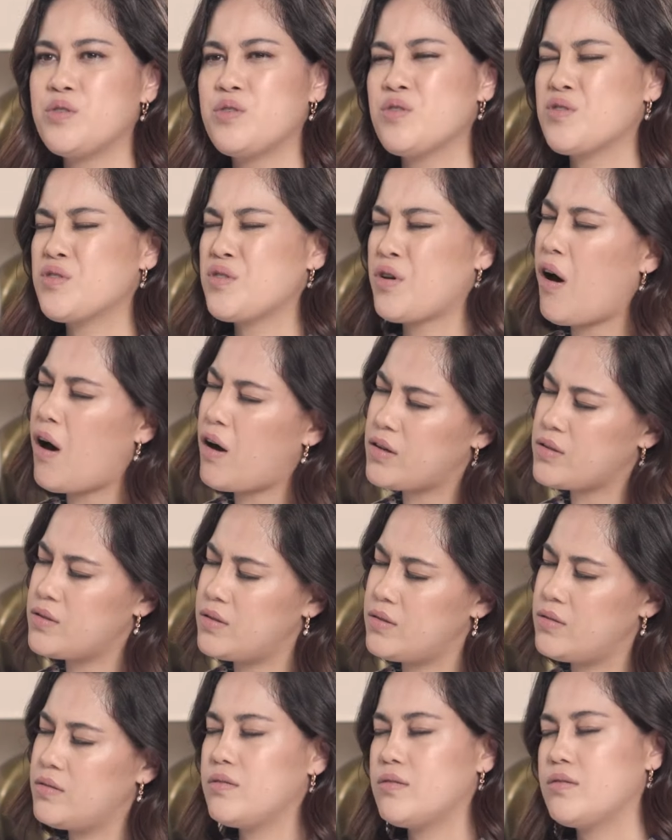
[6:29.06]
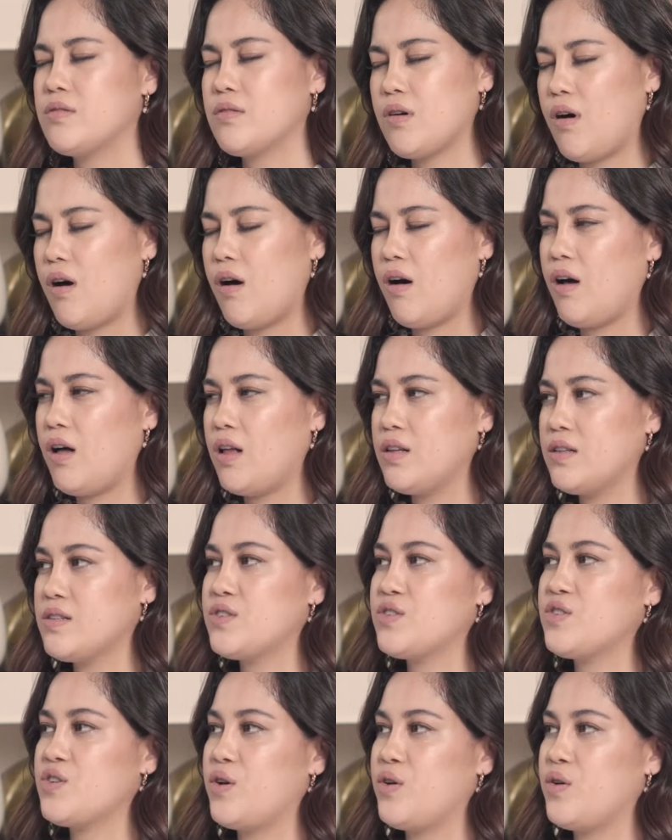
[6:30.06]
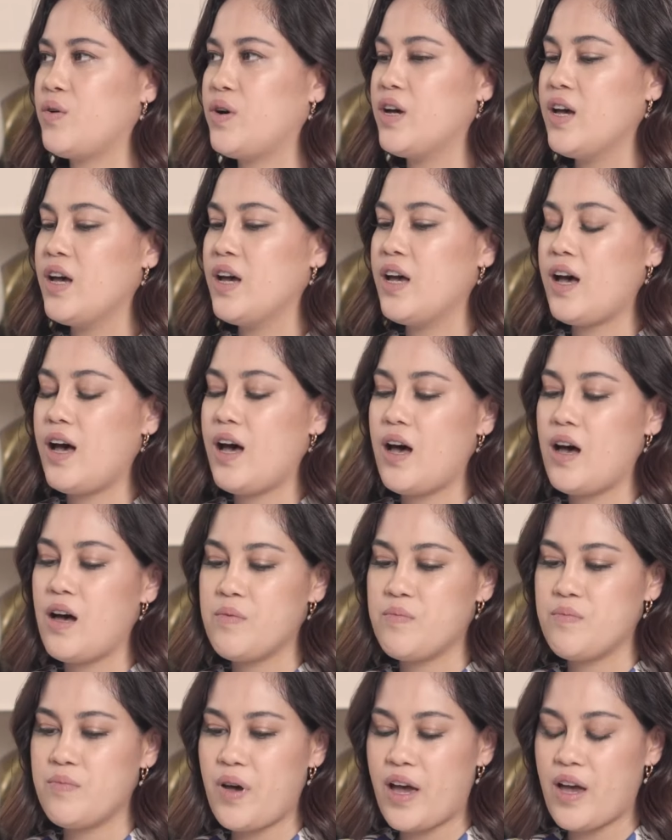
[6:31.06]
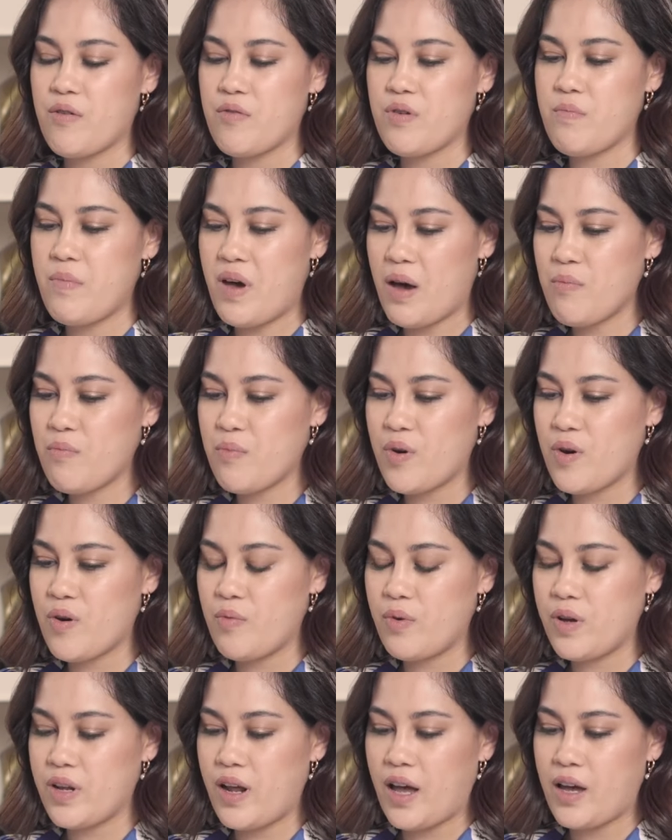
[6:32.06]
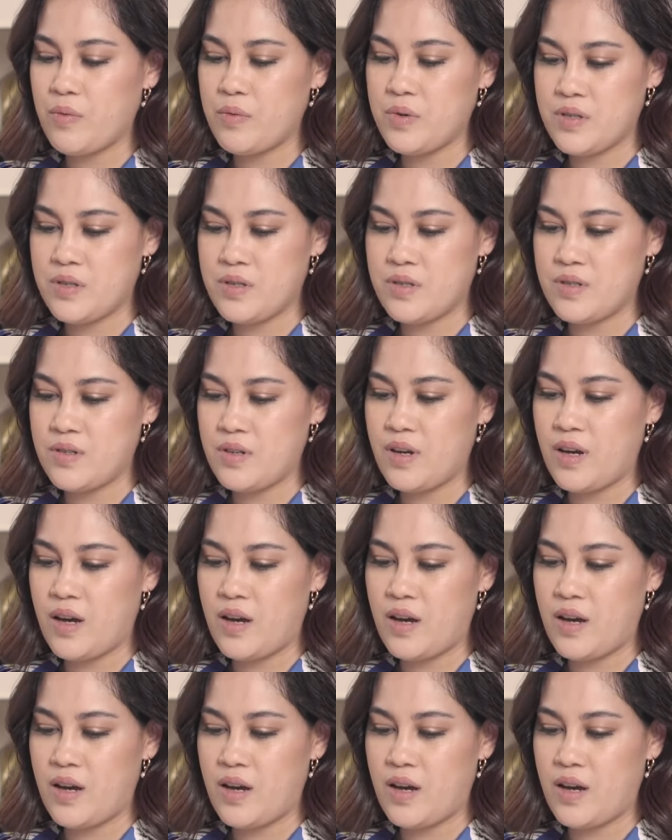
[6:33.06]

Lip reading: to talk to, who to call. So I remember when I was